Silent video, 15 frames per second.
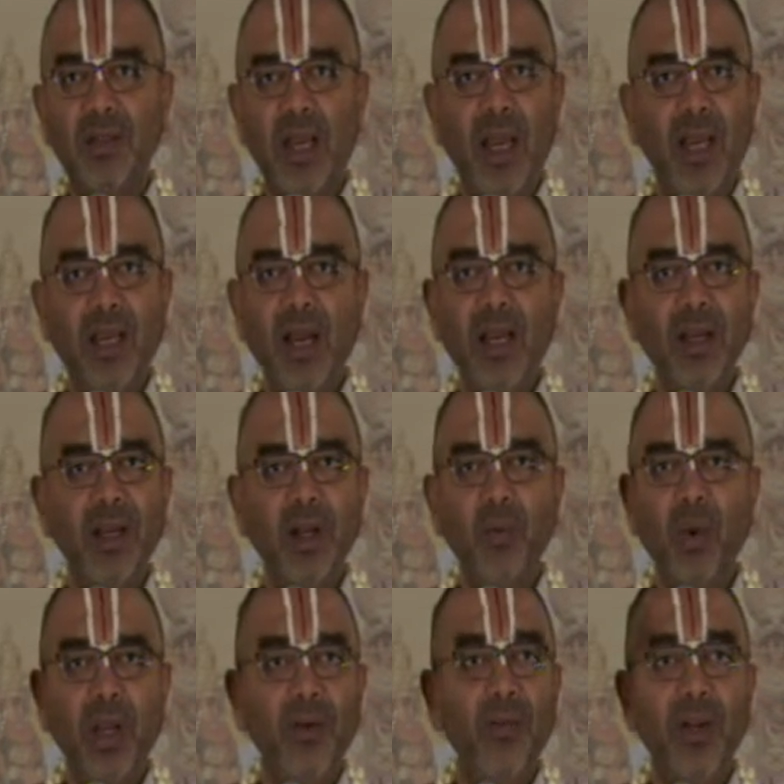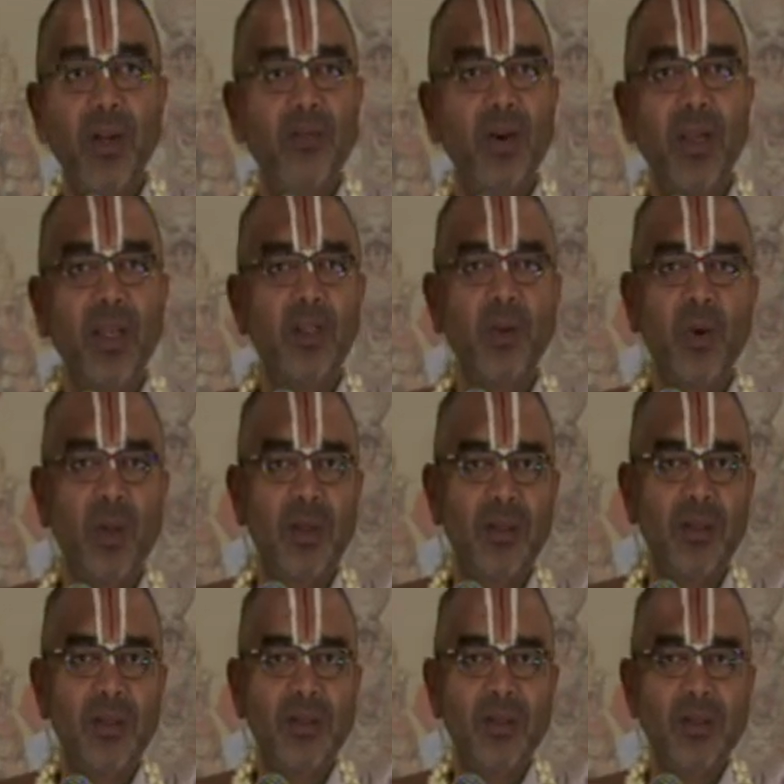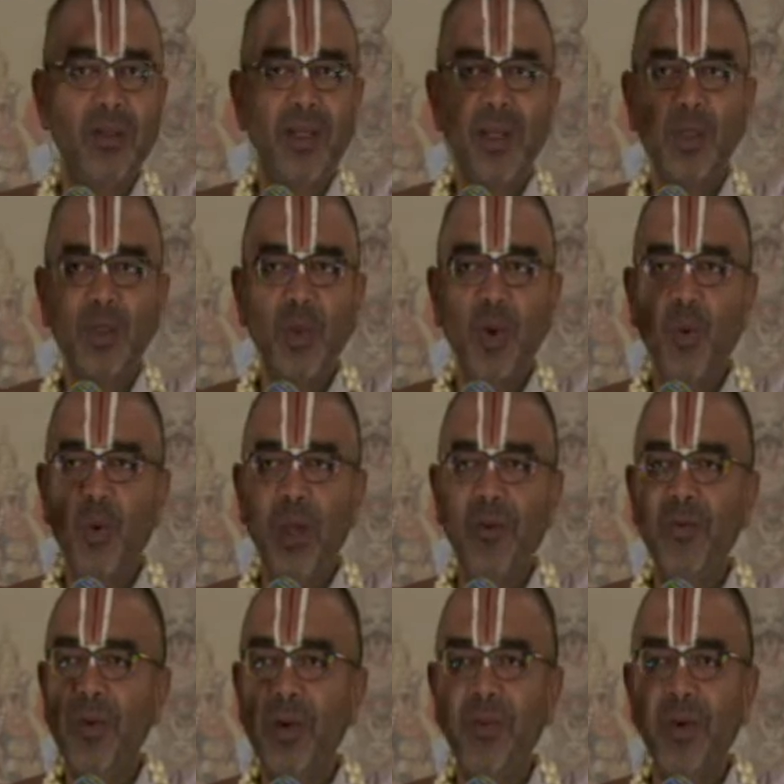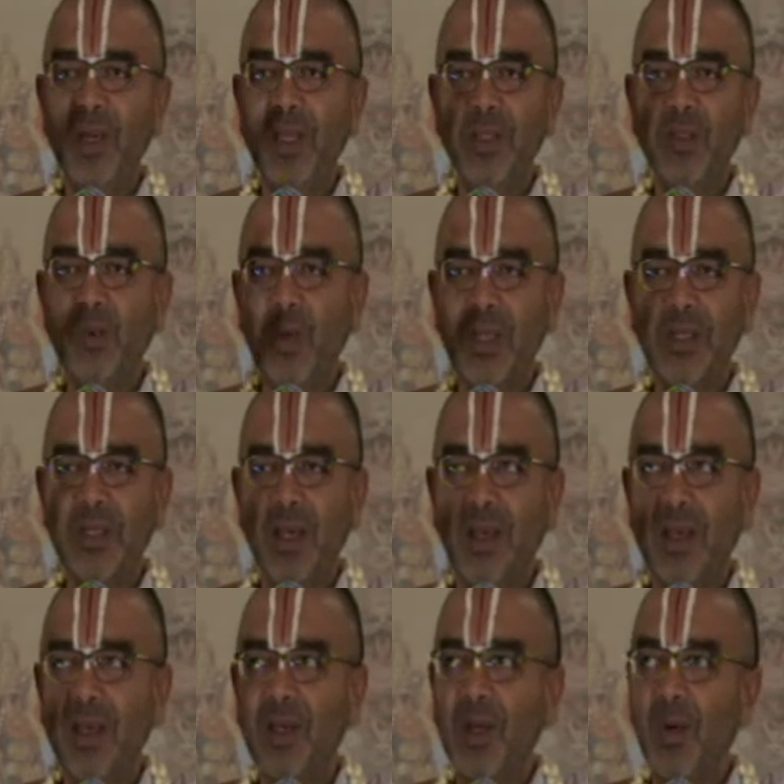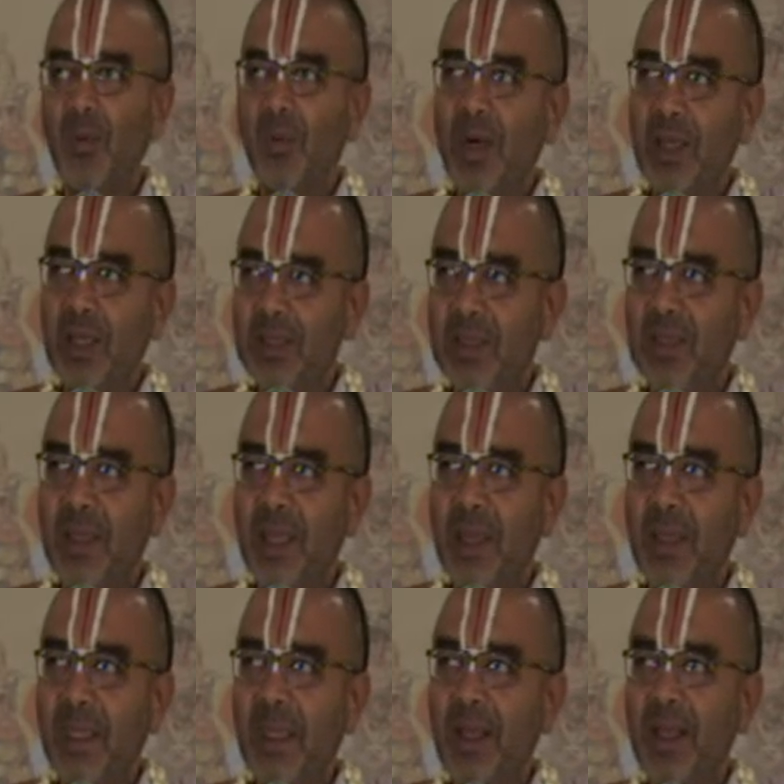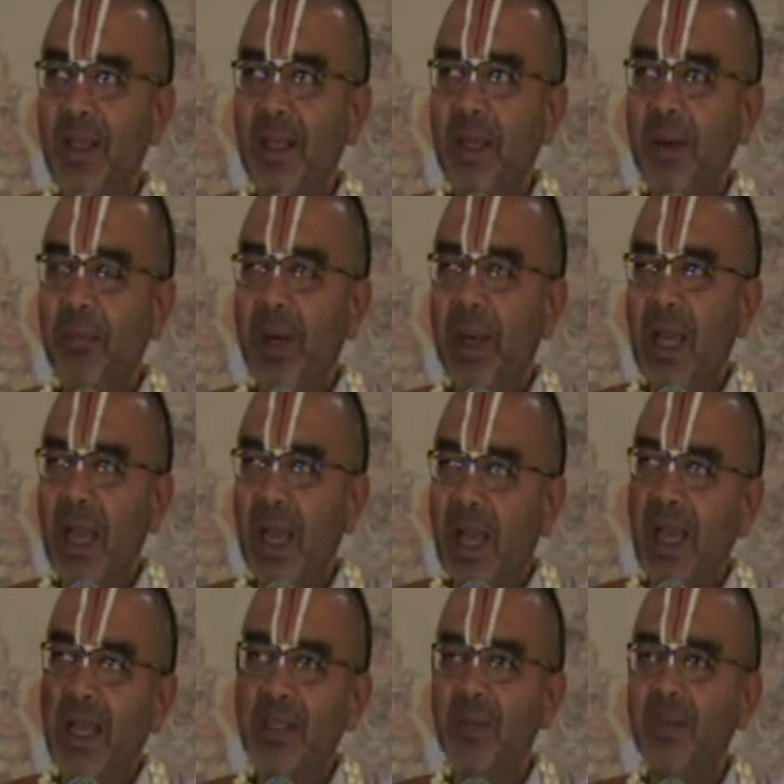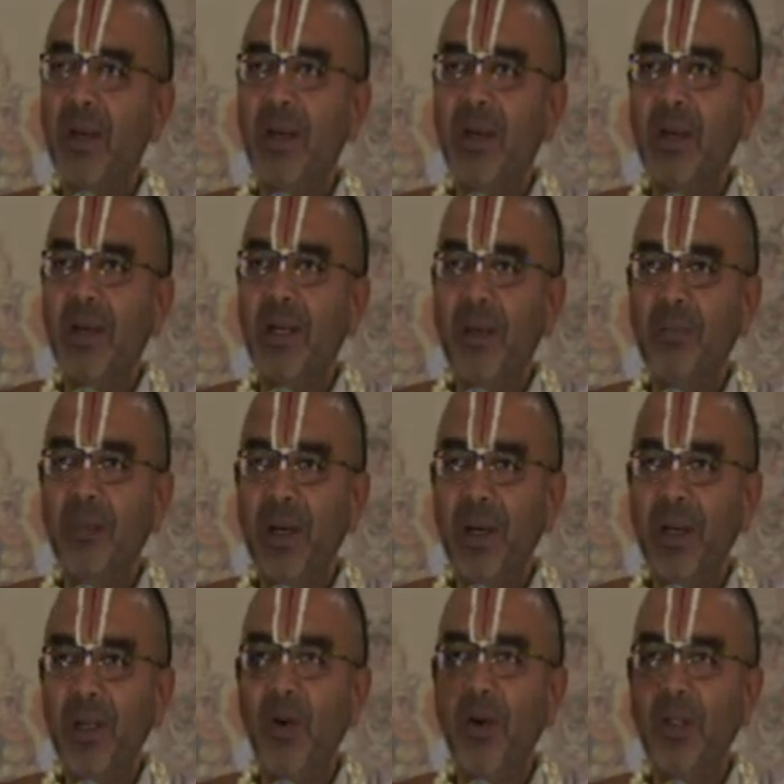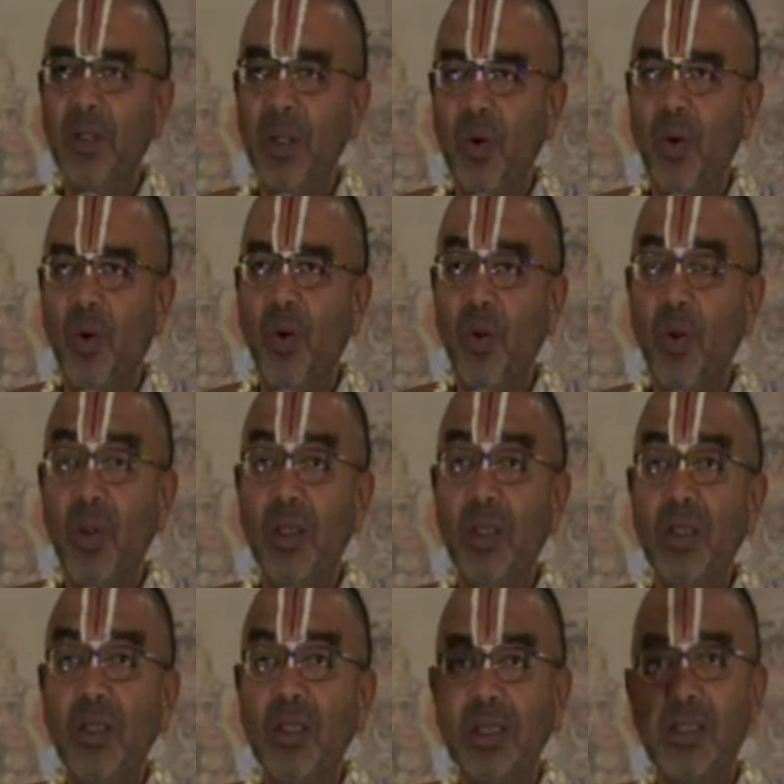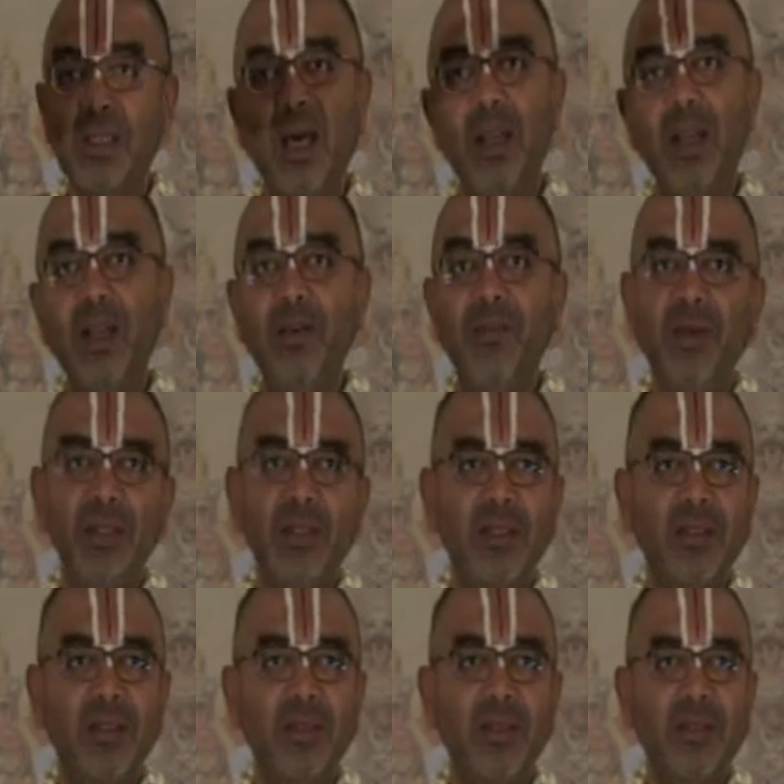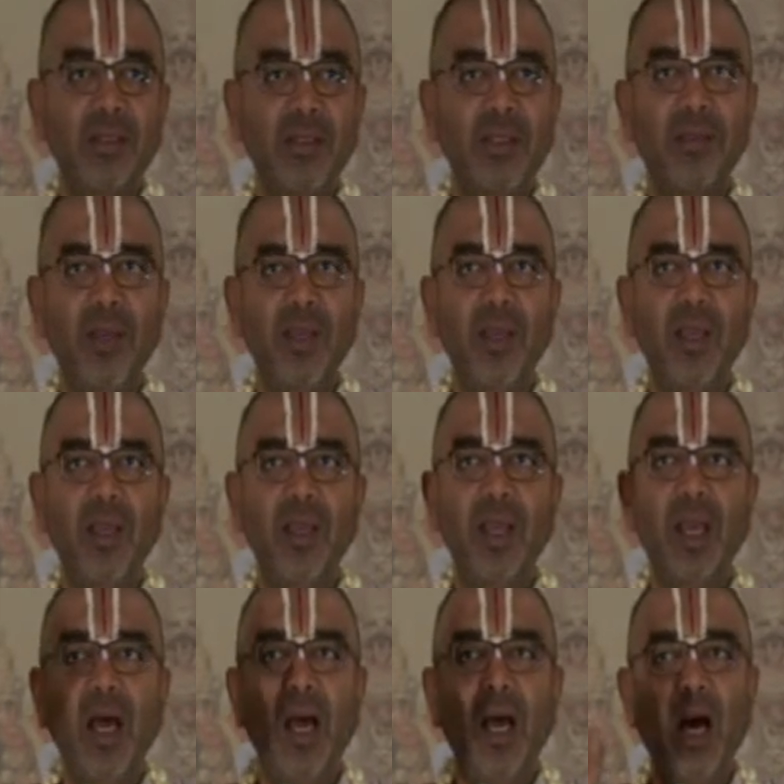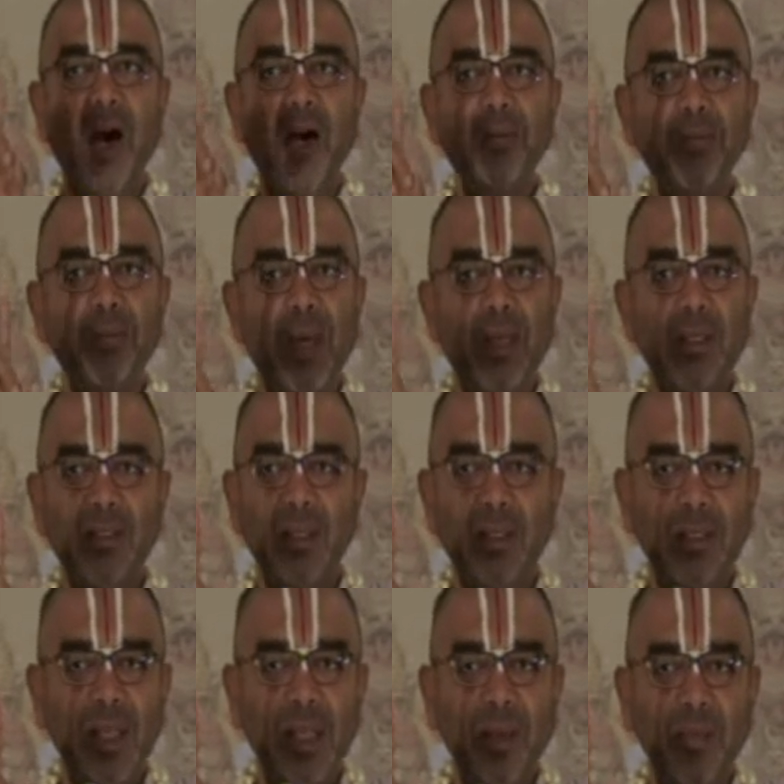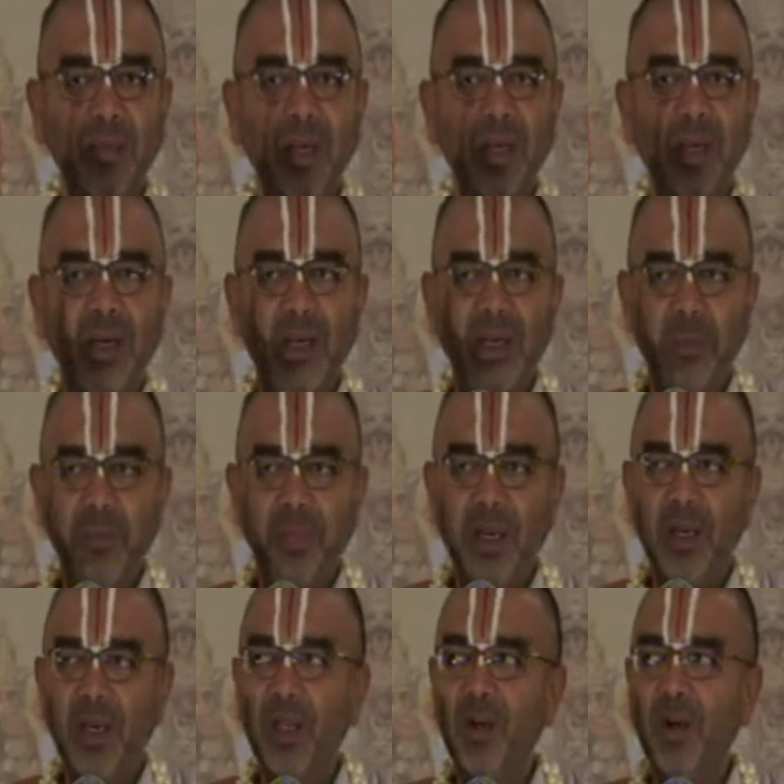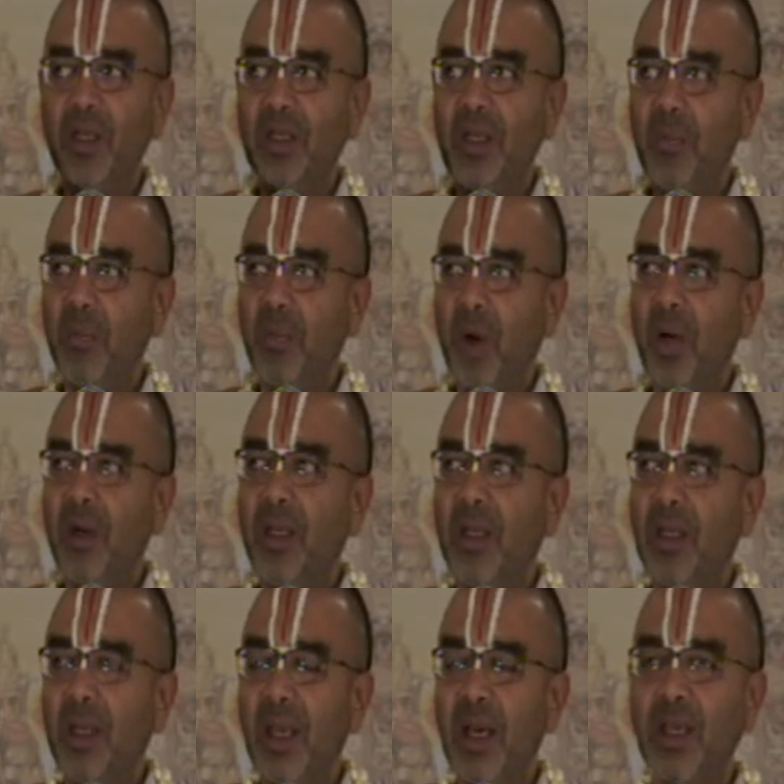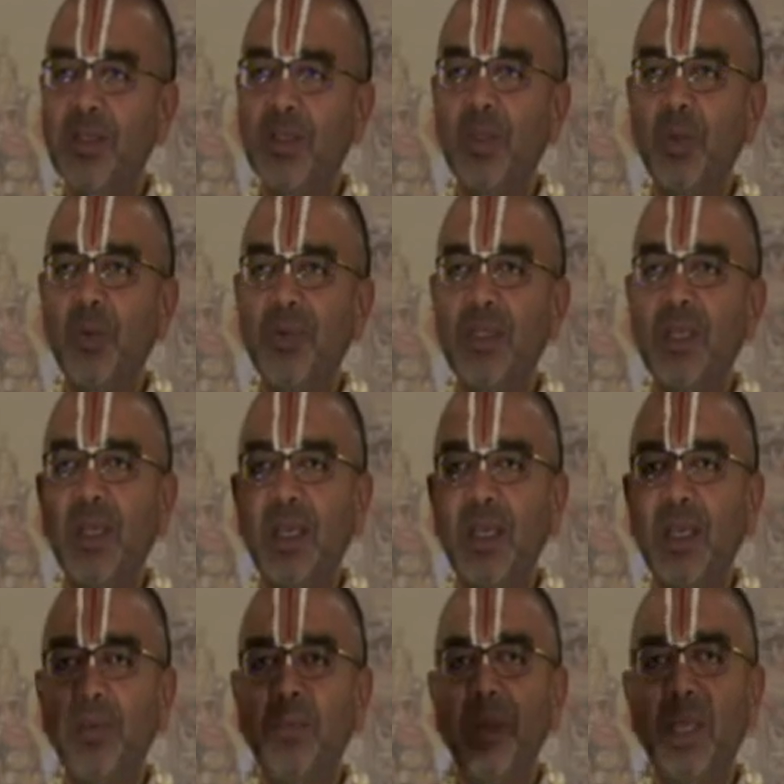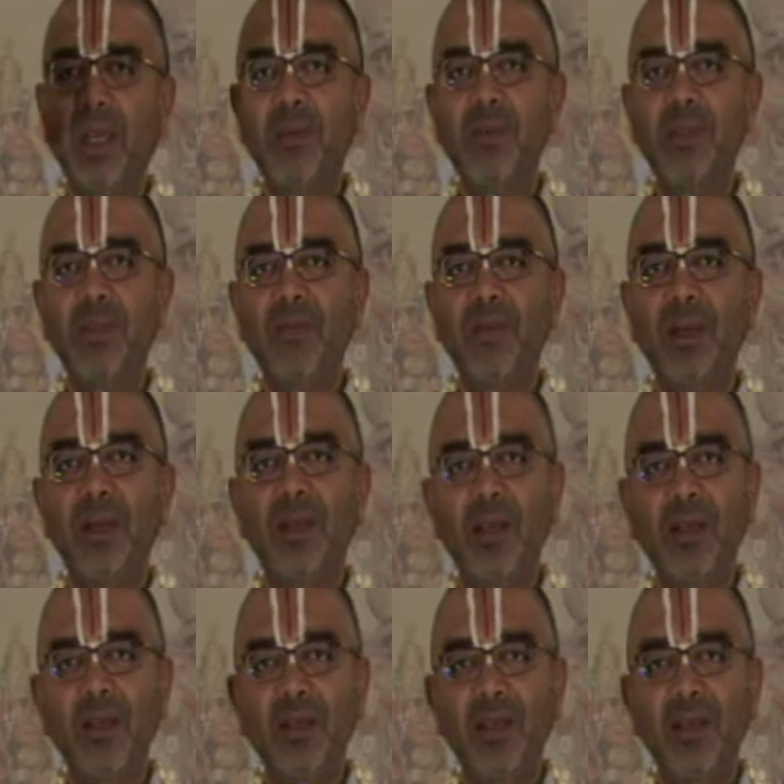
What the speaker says: I can't get one wind for each hole. There is no one wind for each swarasthana. Wind is the same, but as per depending on the hole, the sthana differs. Similarly, Atma is the same. Depending on the body he assumes, he behaves differently.